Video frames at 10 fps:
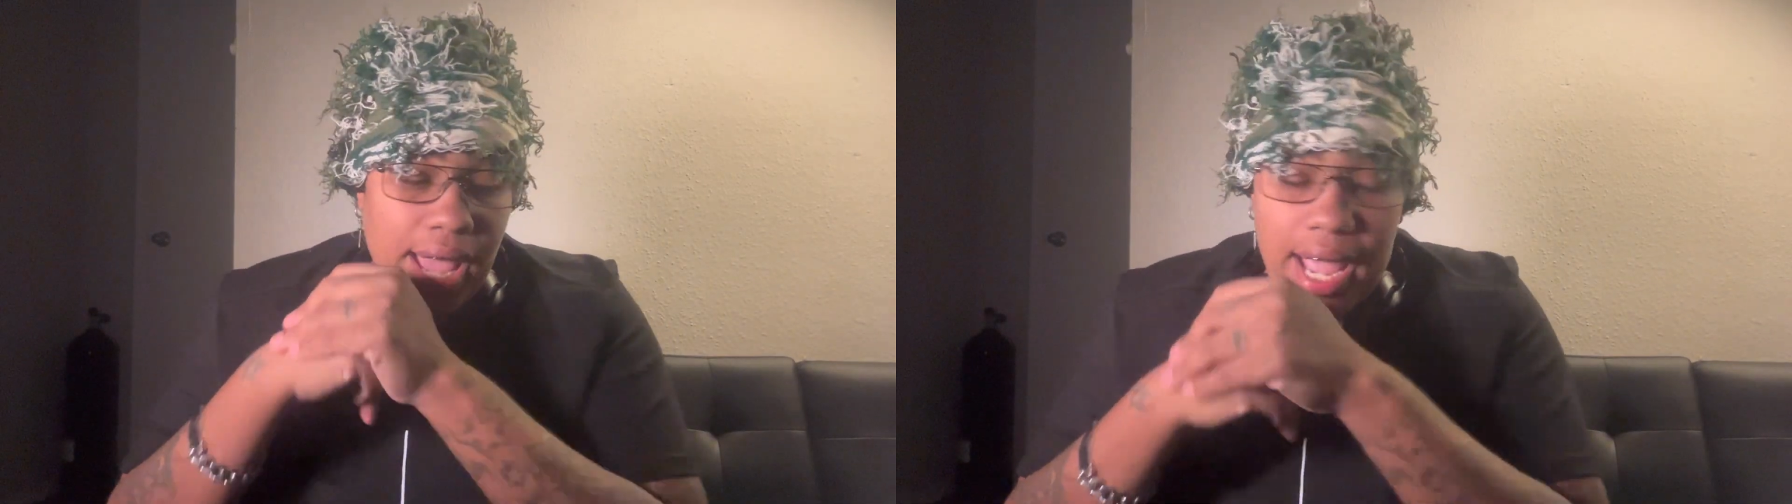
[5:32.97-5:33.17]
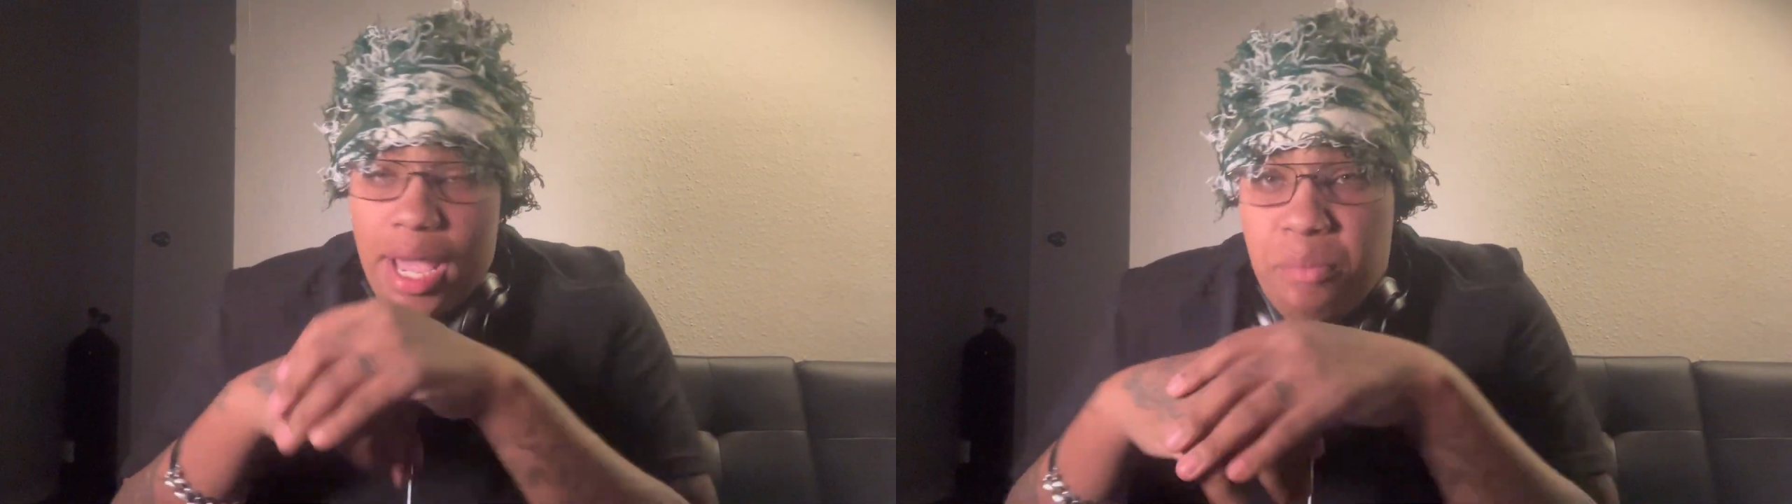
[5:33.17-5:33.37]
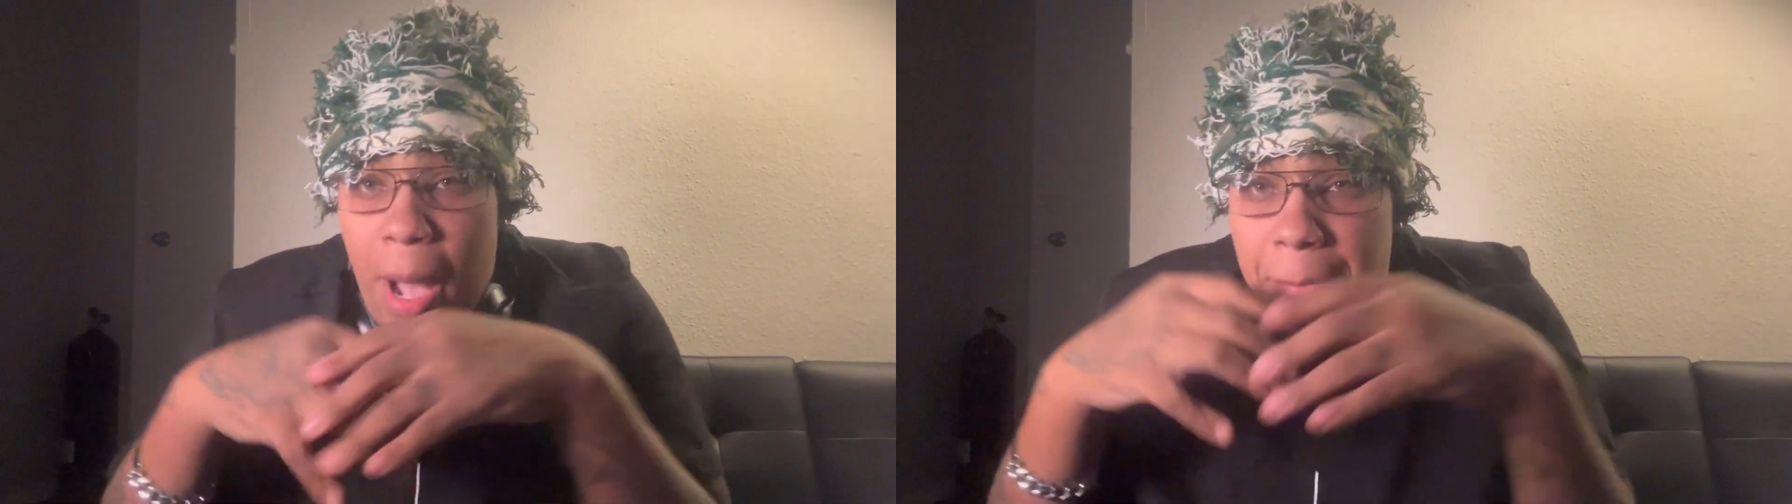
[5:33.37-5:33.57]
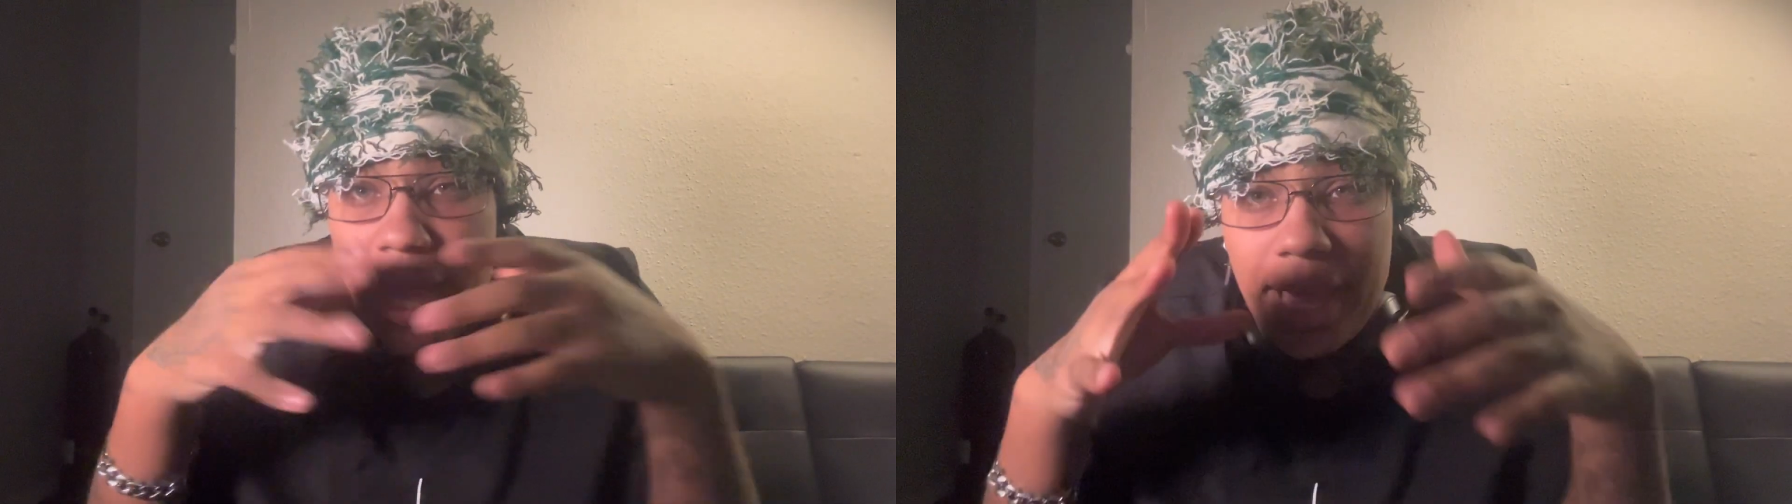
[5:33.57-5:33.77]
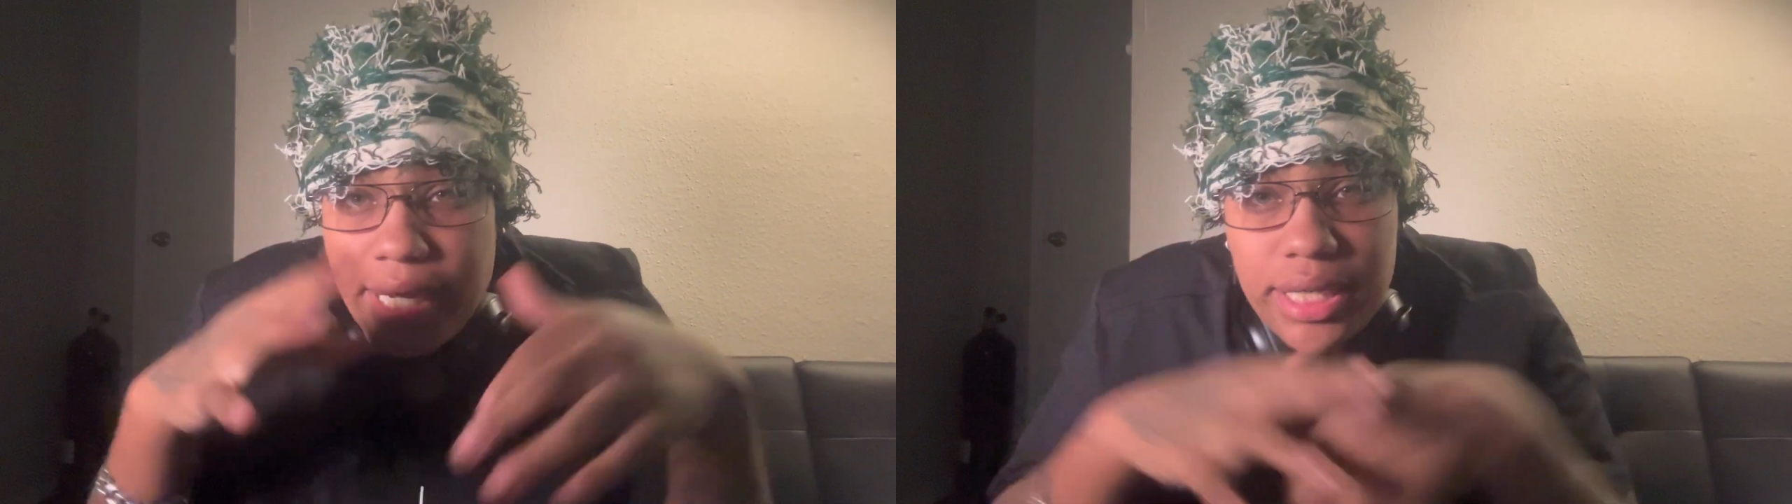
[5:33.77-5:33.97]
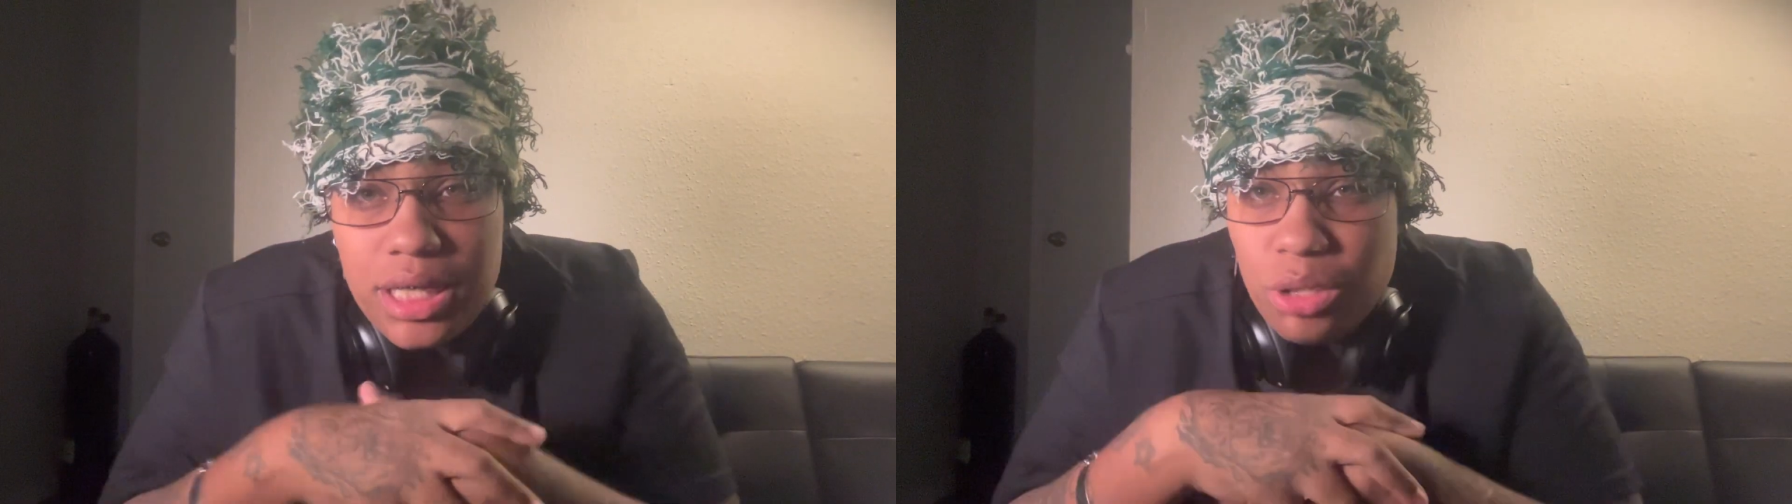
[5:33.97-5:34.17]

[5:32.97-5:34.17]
And my packages